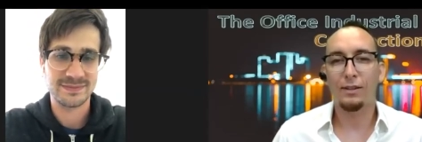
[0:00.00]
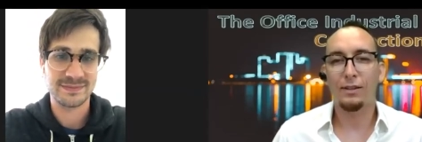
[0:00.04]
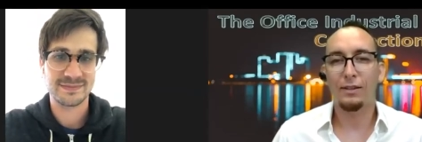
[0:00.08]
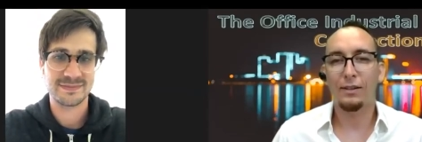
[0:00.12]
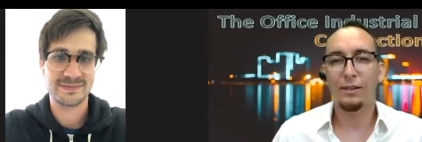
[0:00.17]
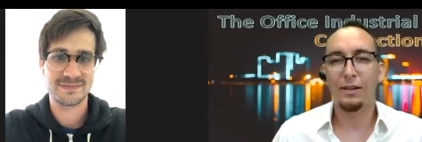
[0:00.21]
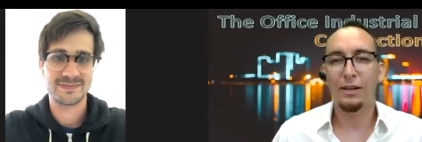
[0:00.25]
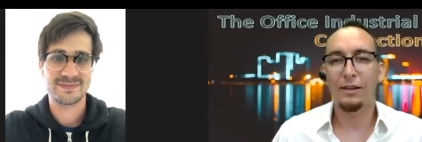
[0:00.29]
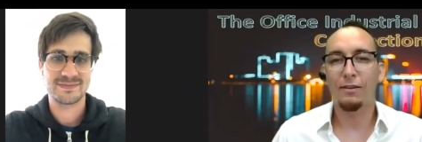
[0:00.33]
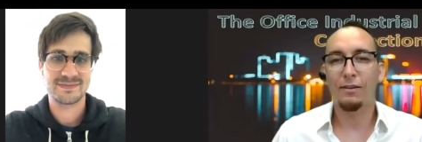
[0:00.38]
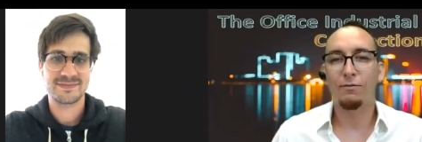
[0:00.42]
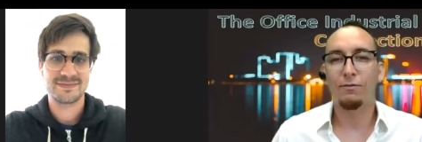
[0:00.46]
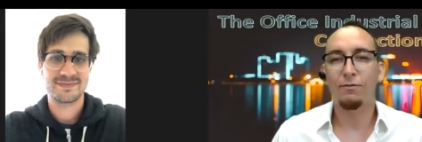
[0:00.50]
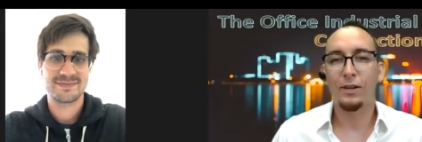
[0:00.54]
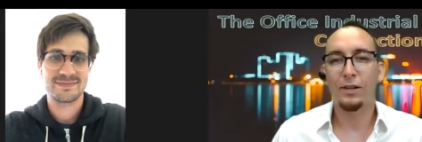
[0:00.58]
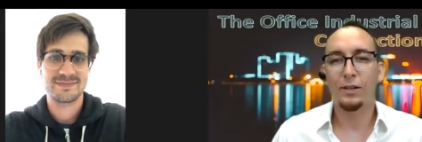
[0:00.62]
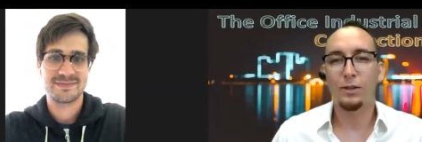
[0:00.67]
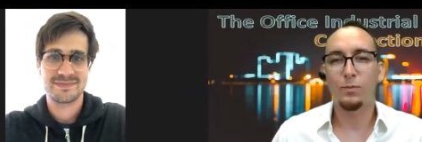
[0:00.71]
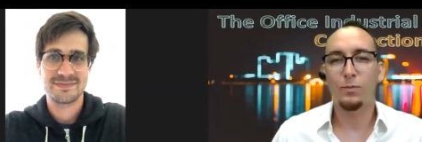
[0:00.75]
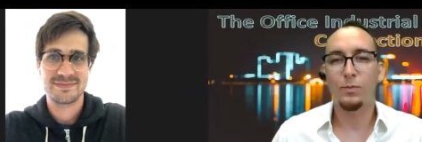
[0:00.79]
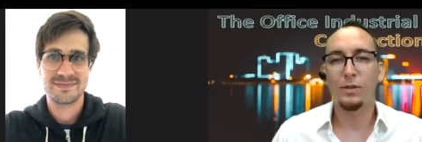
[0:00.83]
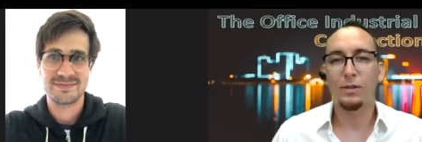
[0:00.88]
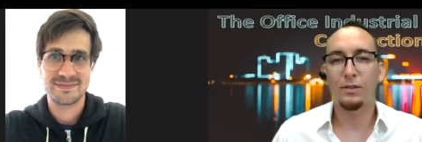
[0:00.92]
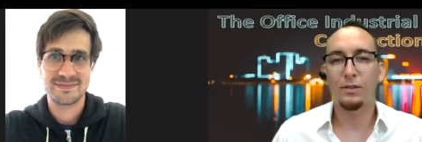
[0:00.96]
Speaker 1: the
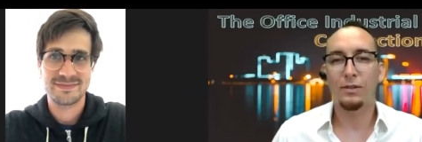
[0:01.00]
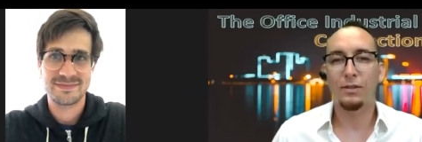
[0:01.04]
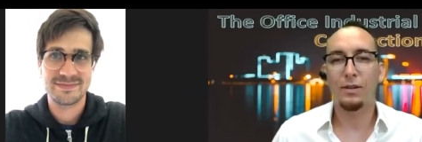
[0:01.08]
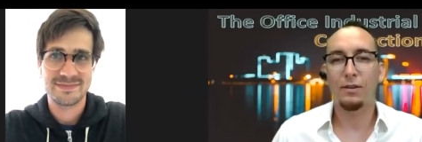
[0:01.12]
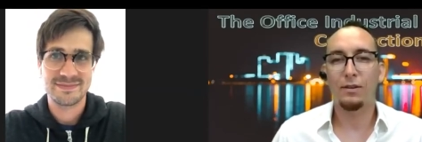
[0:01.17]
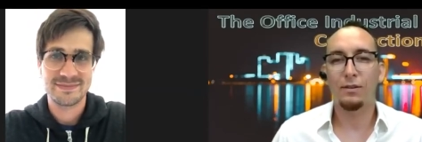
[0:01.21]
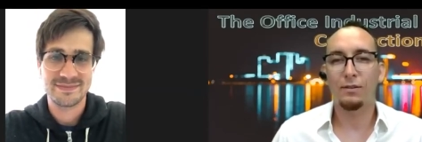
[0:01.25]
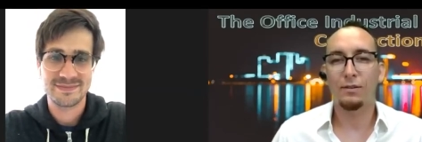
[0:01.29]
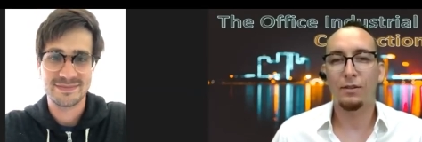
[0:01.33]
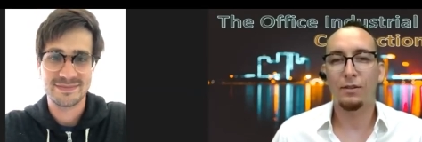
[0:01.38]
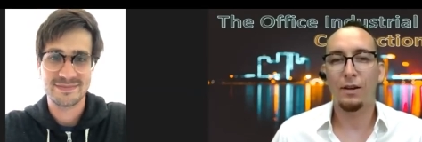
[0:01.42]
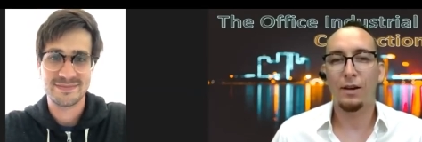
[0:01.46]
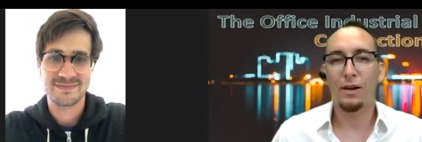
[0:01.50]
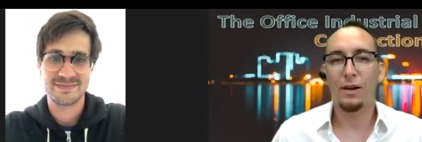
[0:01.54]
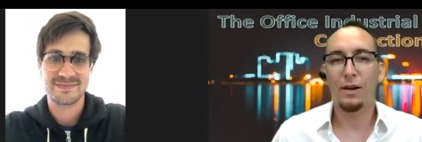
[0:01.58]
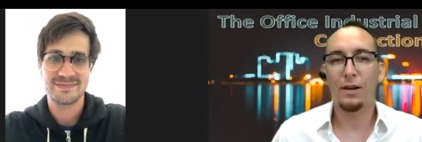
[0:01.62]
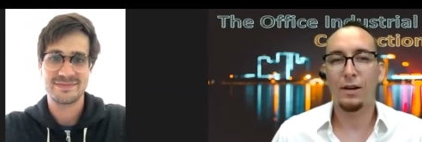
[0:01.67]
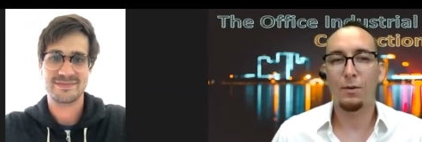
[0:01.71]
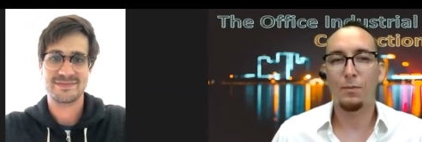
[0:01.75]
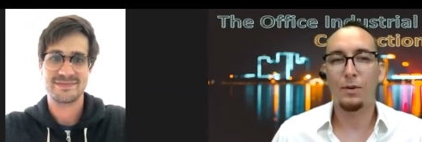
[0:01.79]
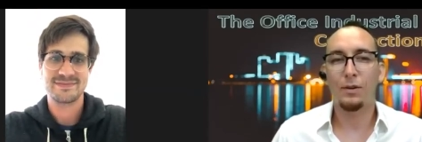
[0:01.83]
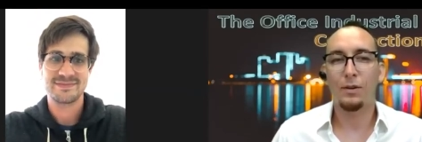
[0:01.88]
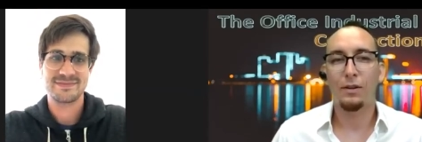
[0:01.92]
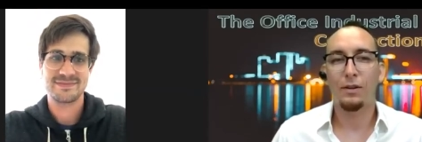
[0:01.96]
investment sales side.
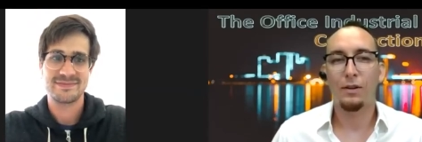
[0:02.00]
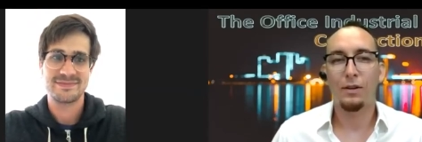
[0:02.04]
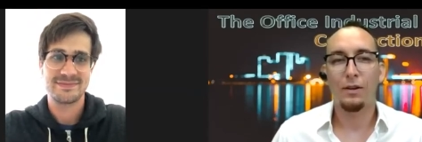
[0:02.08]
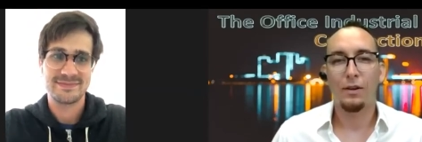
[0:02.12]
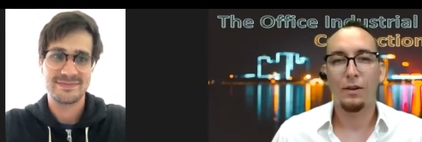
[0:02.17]
I mean,